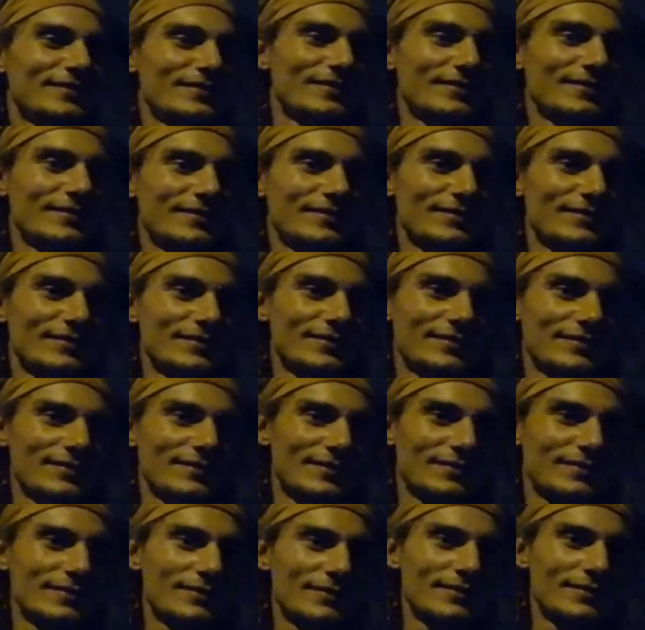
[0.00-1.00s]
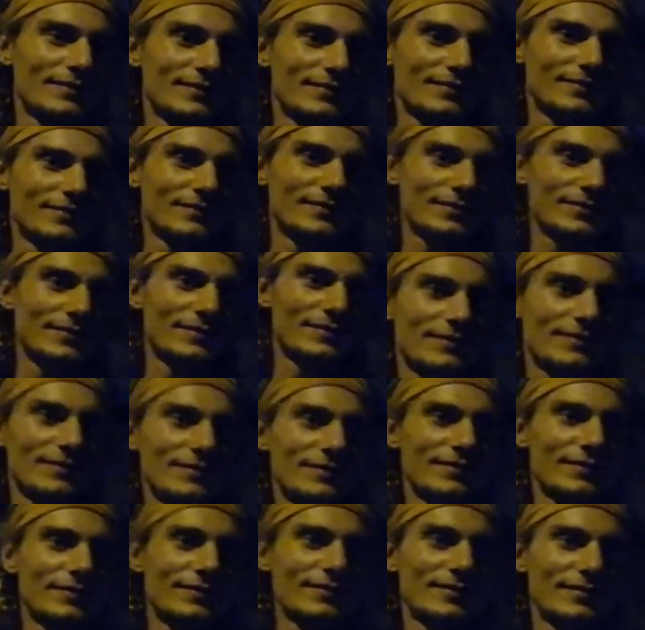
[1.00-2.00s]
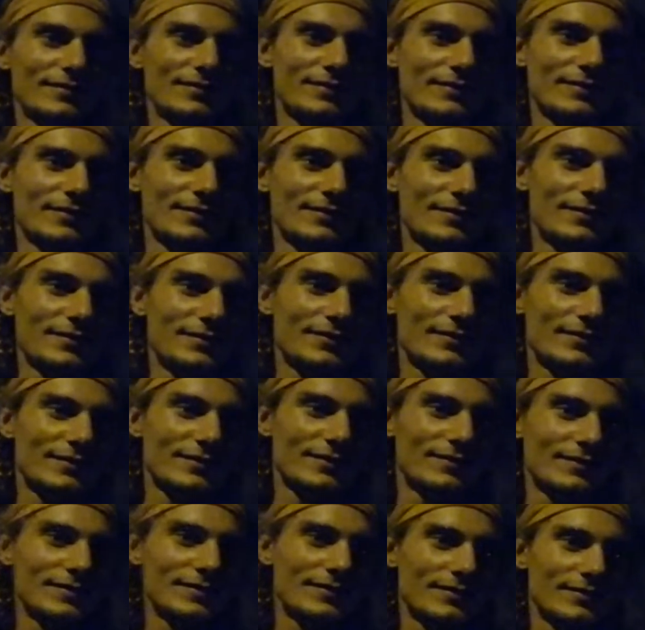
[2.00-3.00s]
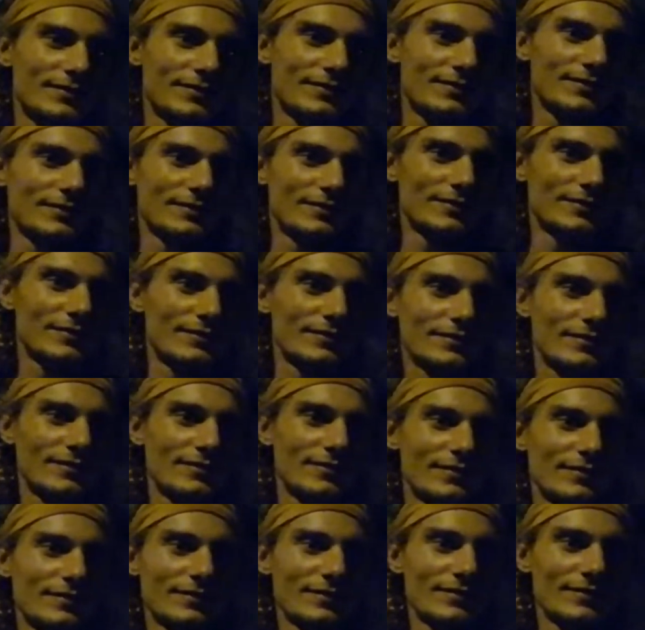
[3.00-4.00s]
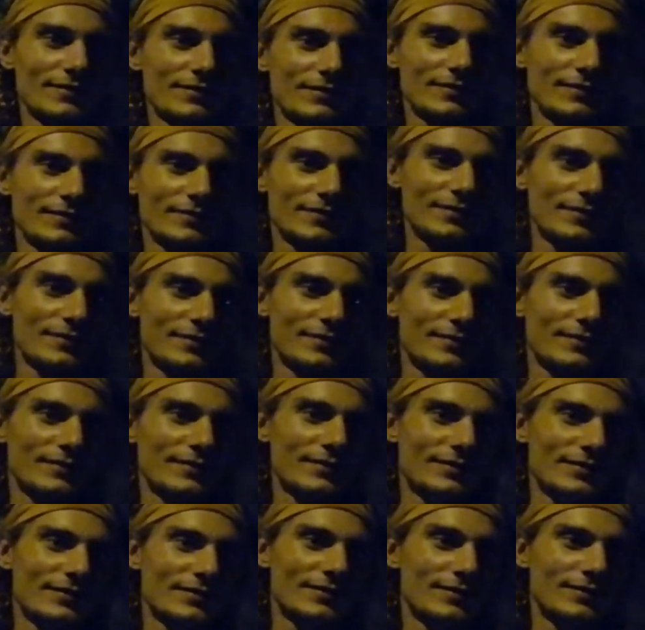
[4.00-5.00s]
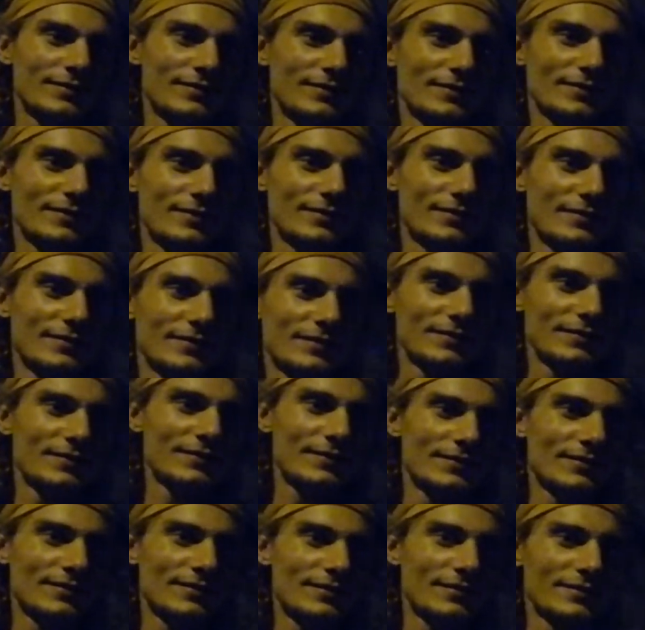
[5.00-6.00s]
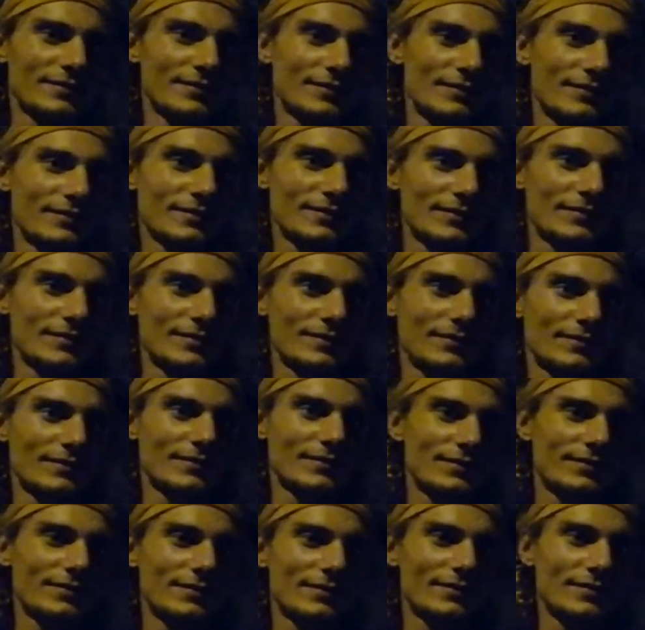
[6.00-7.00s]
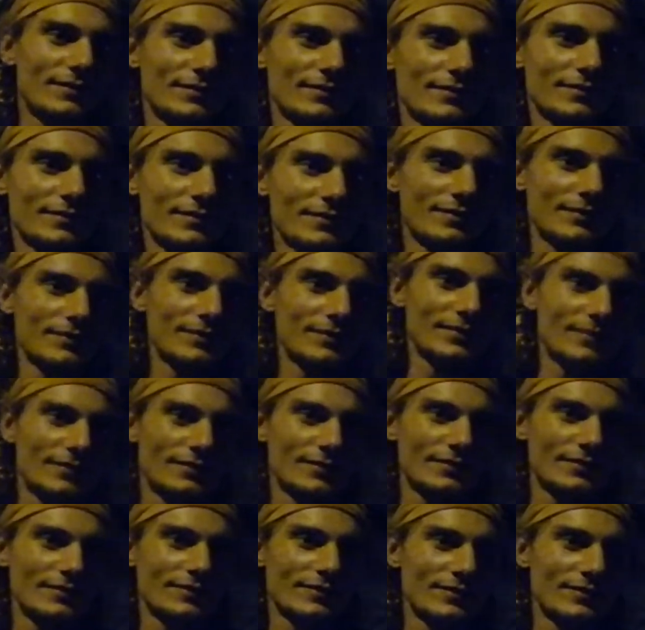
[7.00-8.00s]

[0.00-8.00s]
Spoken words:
(not speaking)